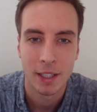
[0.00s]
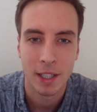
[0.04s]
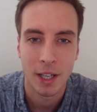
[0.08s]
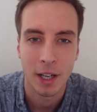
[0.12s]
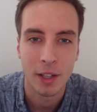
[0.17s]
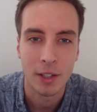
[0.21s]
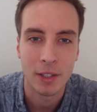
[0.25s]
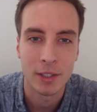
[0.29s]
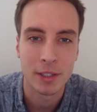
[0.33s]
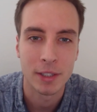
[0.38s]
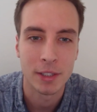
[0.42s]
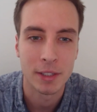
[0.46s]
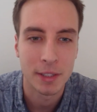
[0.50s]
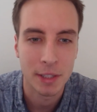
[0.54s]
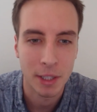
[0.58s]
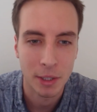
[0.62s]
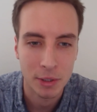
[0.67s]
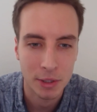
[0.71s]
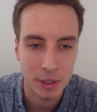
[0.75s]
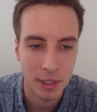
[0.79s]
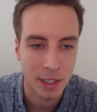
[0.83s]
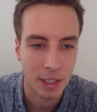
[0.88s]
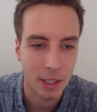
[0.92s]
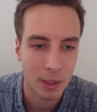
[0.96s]
colors
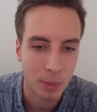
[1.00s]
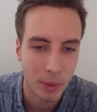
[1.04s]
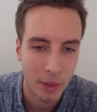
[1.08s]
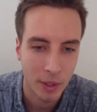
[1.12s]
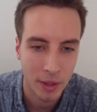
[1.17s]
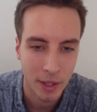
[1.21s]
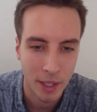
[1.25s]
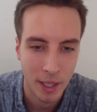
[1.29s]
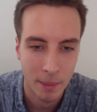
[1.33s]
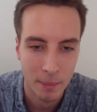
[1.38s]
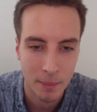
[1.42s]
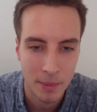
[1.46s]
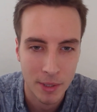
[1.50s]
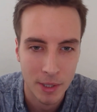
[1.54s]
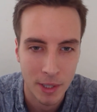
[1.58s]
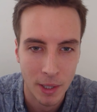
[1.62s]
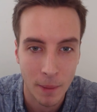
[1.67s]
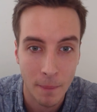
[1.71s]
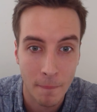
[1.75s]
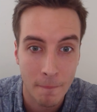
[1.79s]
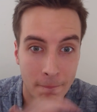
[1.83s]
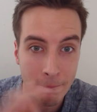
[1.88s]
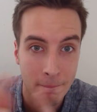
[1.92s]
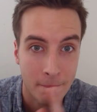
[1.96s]
associated with them.
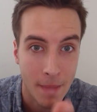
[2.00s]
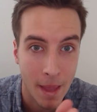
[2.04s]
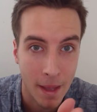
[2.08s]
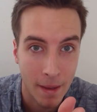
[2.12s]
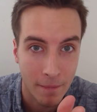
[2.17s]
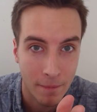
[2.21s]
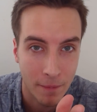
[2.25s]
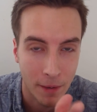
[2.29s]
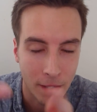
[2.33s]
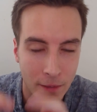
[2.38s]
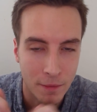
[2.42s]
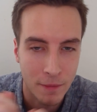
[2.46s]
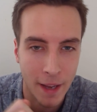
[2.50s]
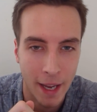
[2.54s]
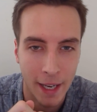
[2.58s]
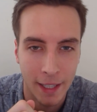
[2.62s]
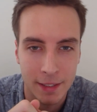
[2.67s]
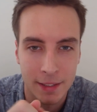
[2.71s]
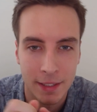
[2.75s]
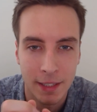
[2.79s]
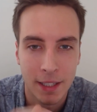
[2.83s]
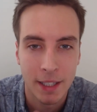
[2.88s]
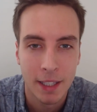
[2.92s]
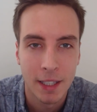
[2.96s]
So, fun fact.